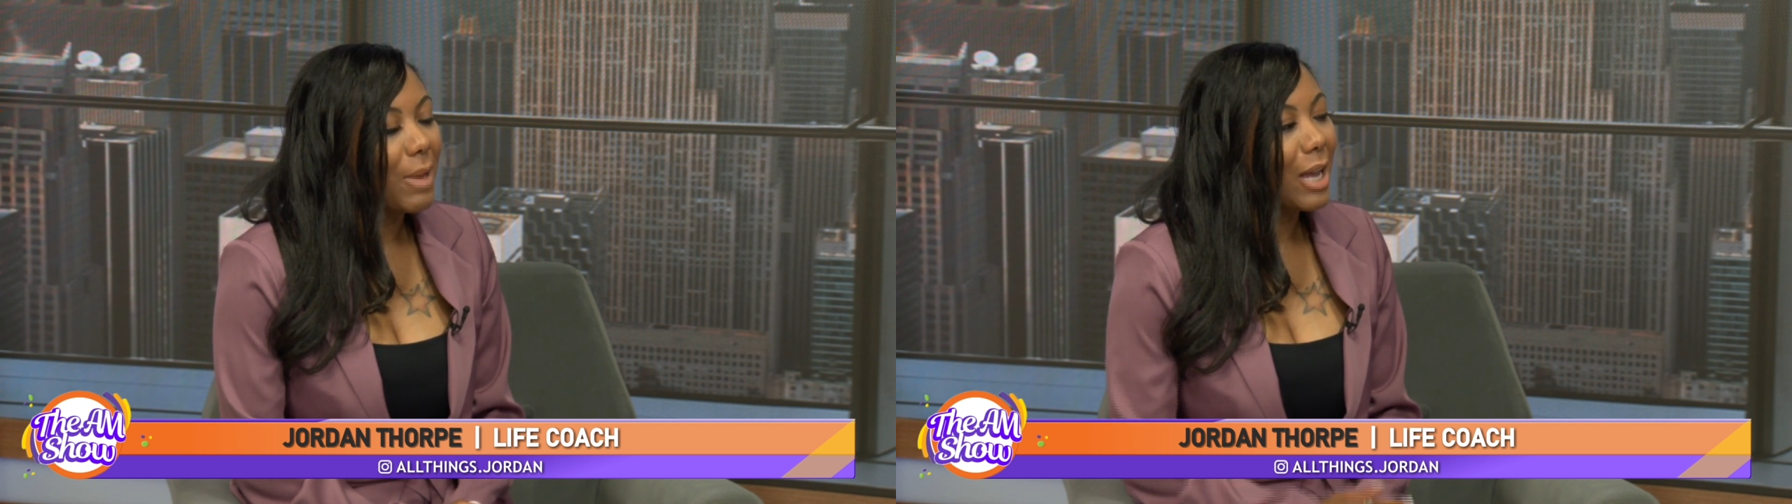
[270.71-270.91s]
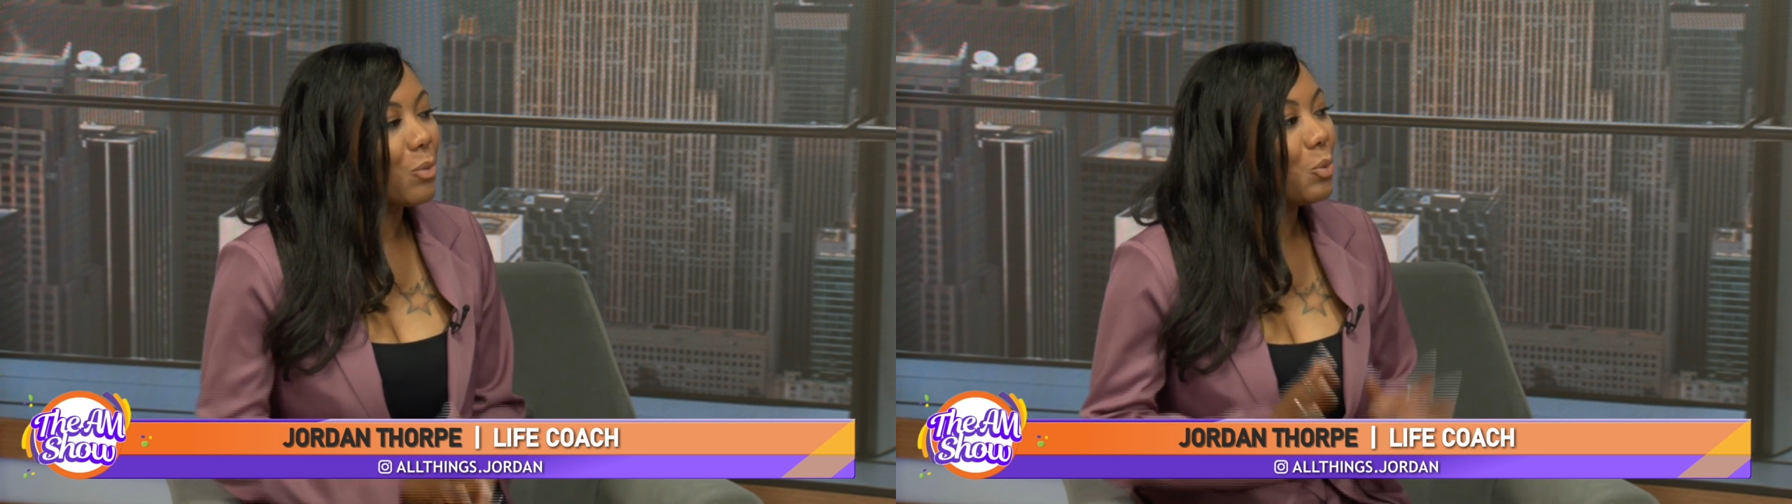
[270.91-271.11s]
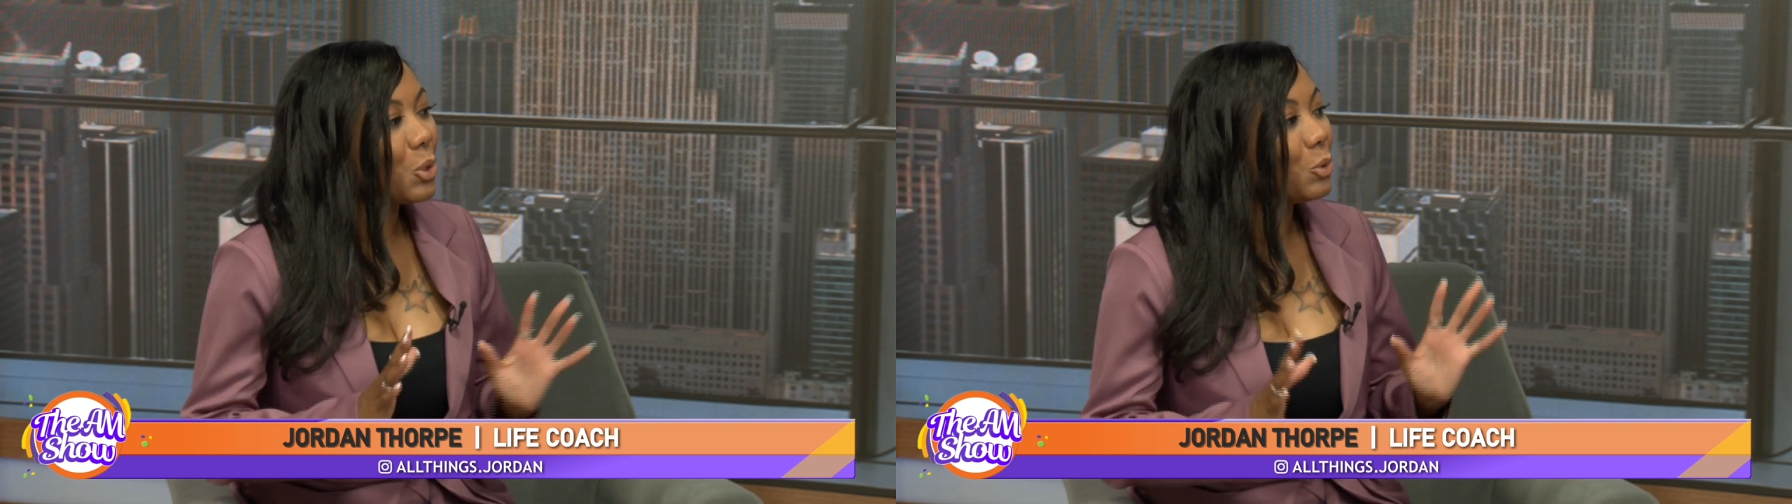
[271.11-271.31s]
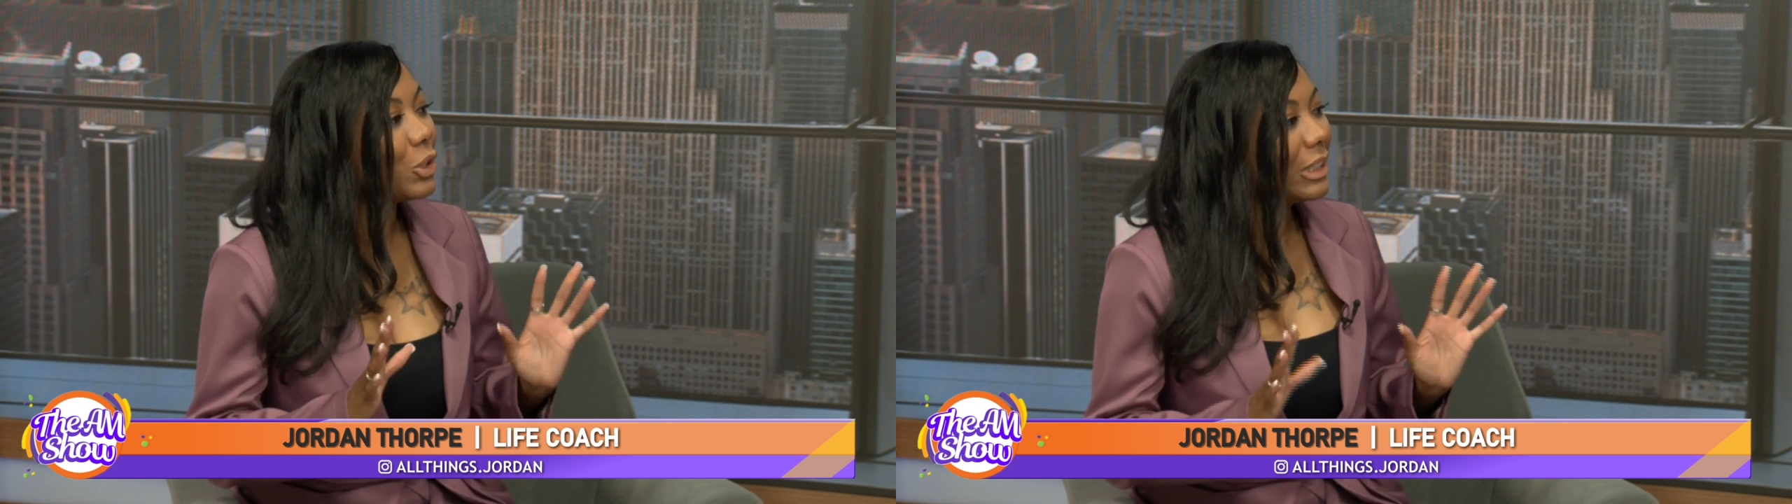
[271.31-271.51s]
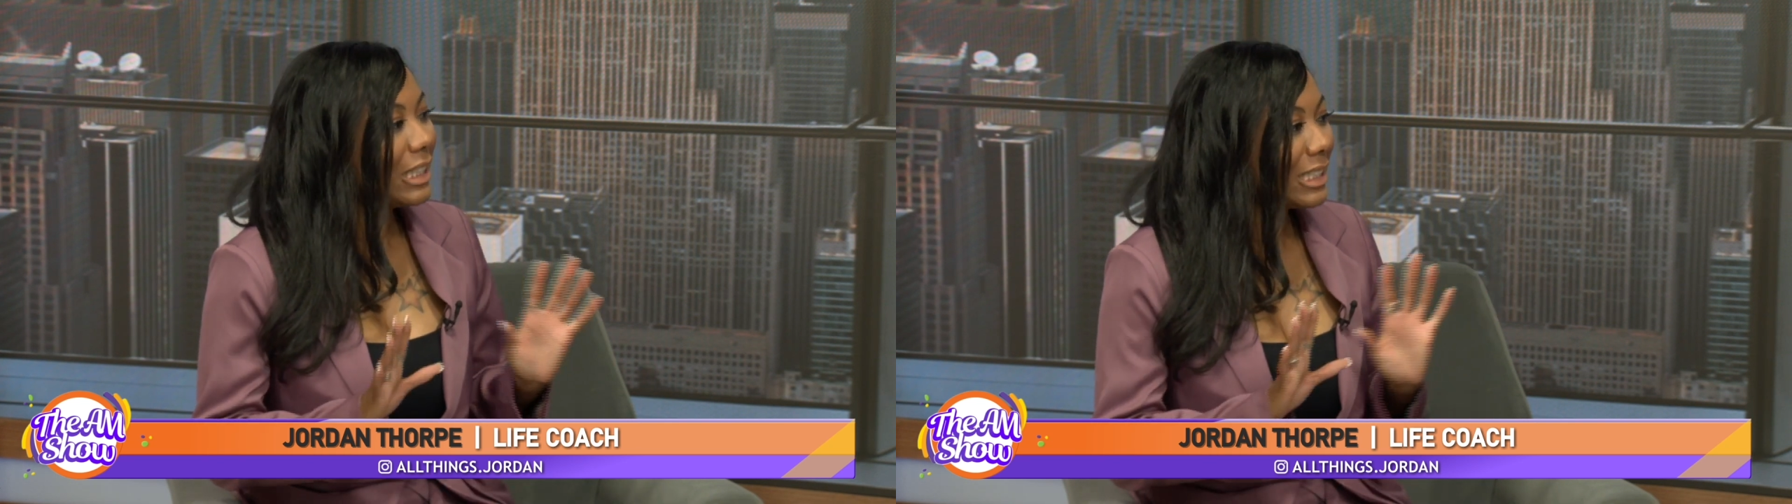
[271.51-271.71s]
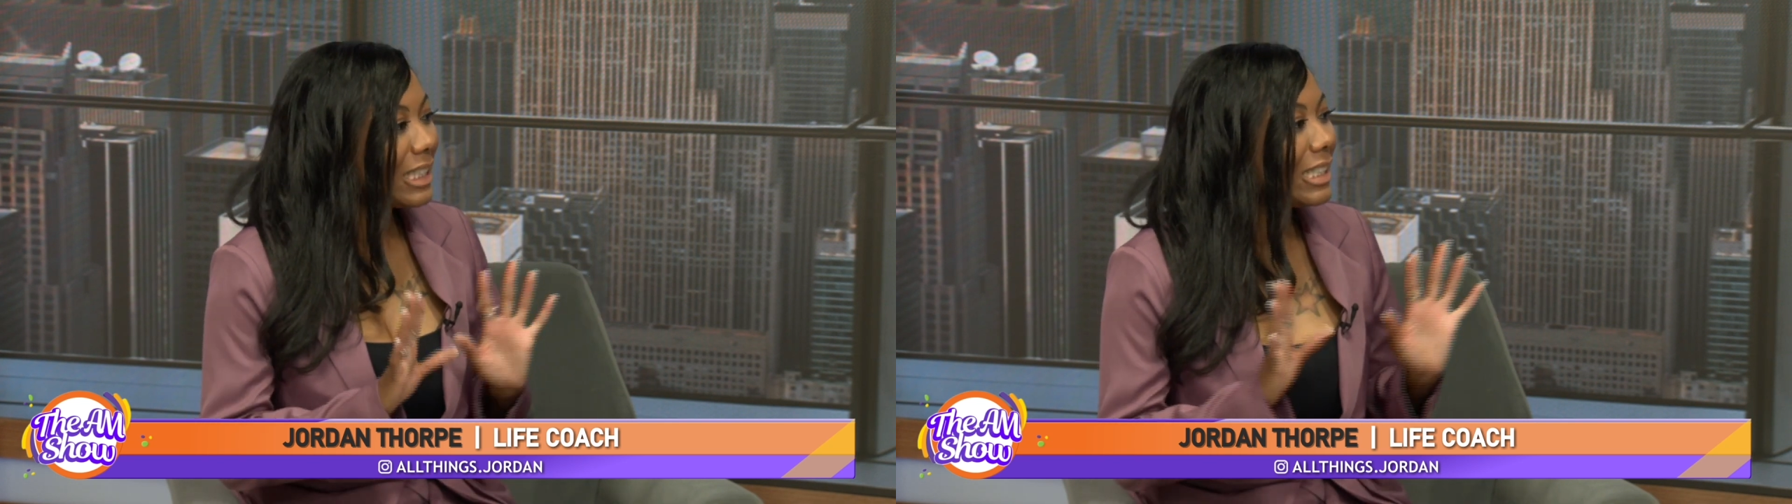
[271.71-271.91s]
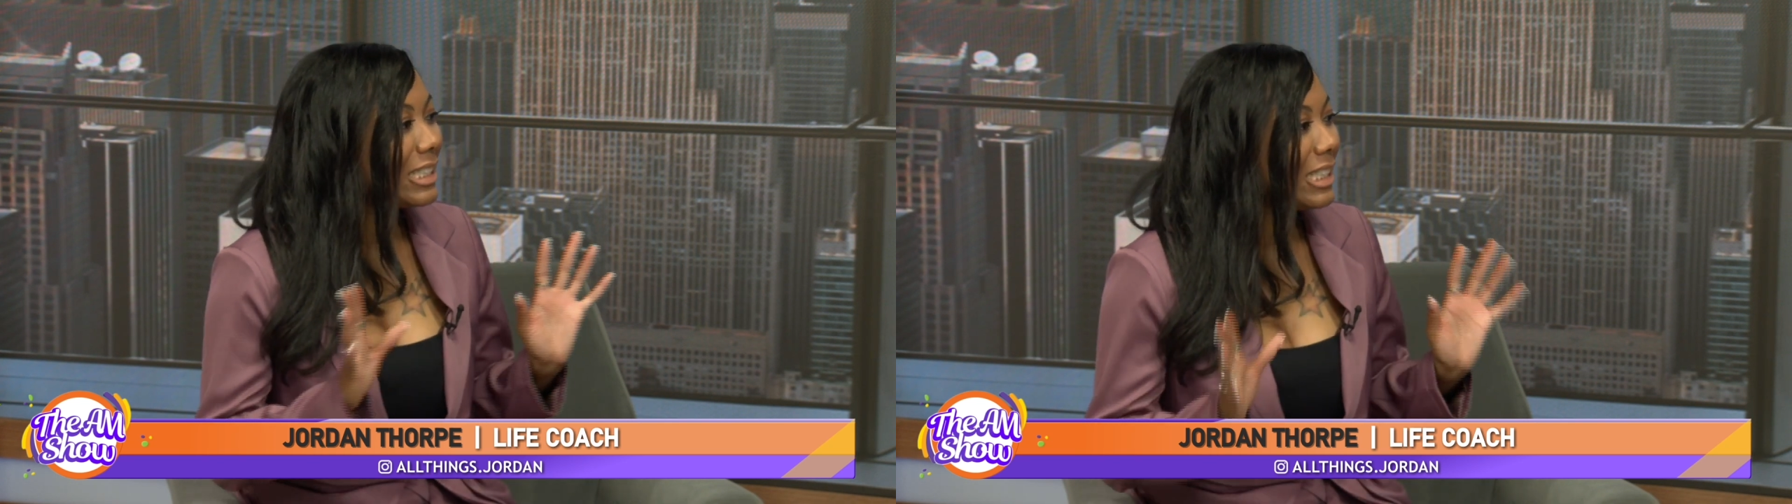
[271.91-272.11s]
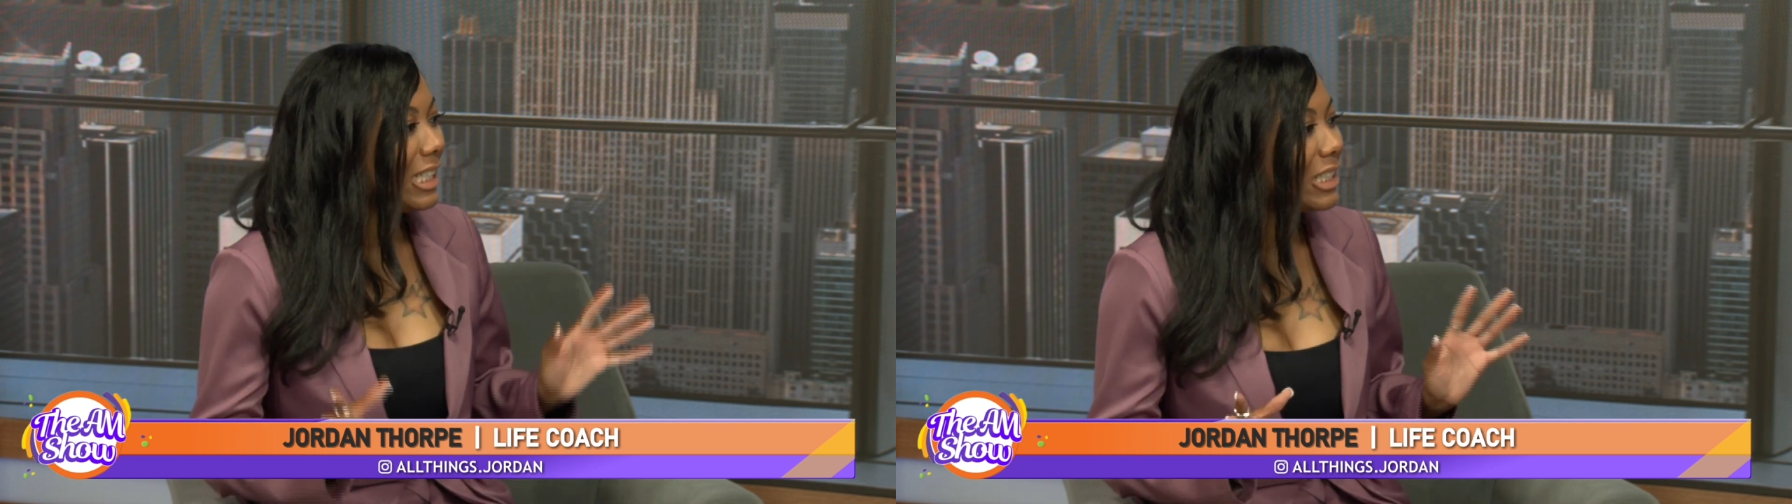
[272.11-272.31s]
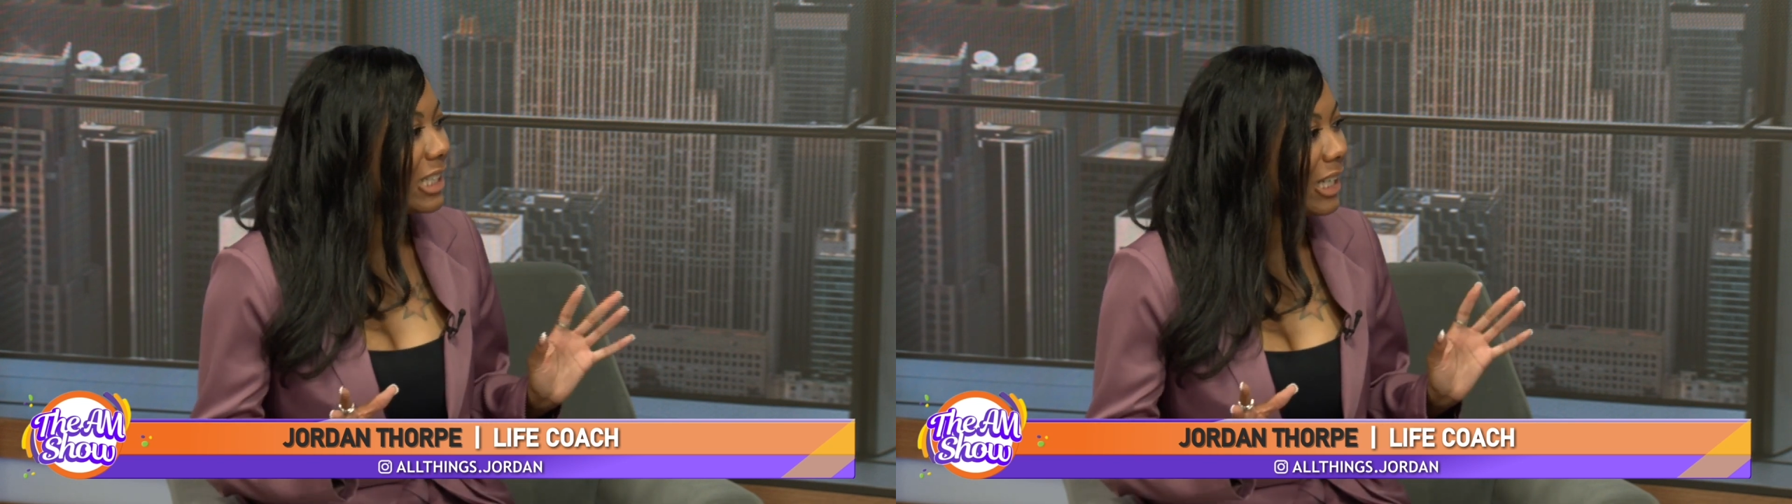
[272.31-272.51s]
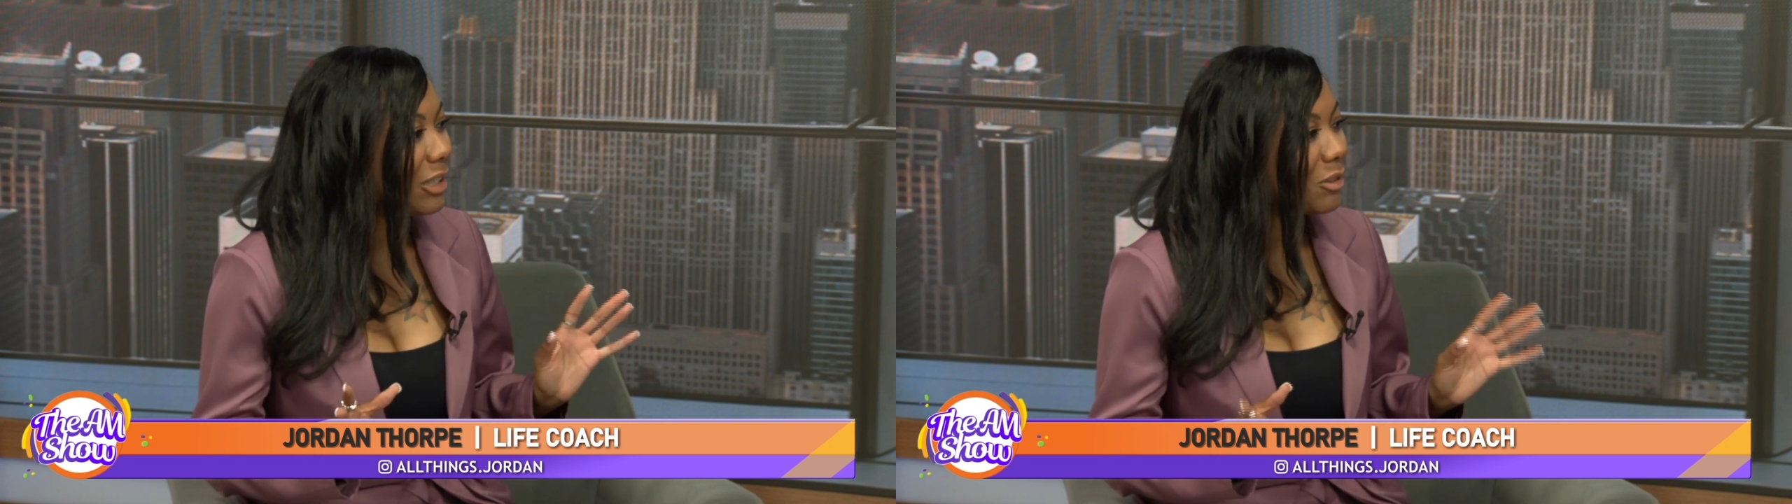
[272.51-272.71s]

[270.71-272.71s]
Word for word: my wilderness season,